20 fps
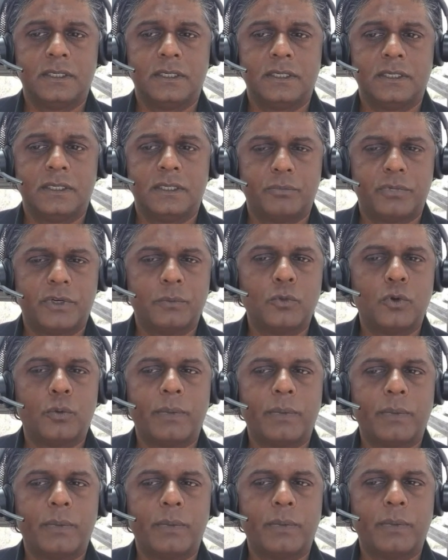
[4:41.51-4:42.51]
and bring more
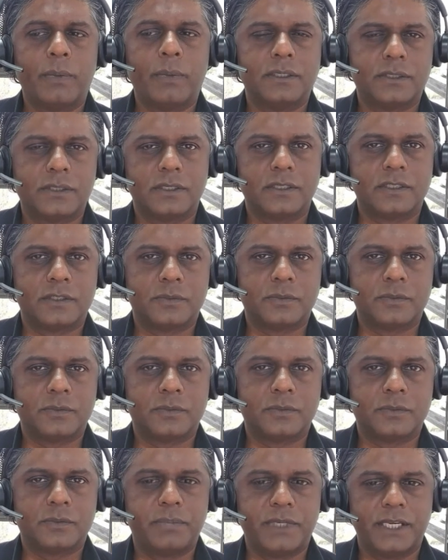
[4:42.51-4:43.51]
magic into this
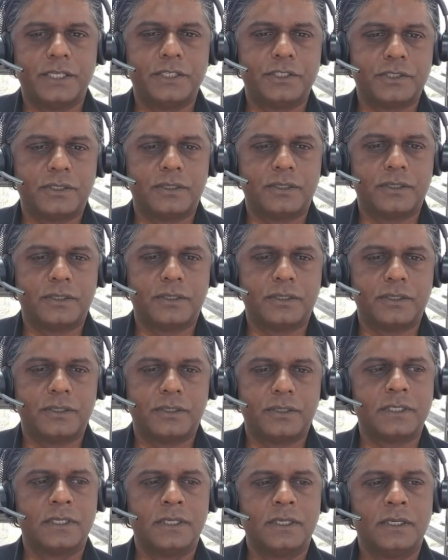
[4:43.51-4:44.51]
printed page
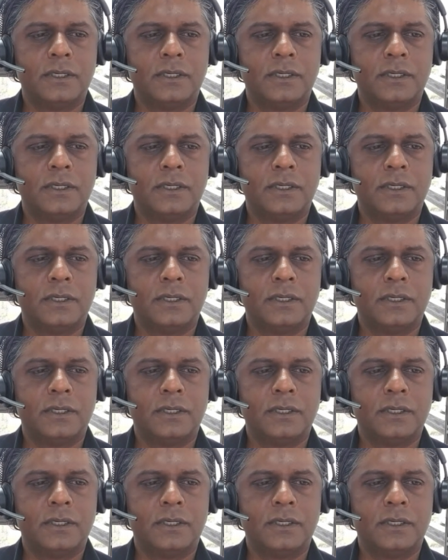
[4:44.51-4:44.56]
environment.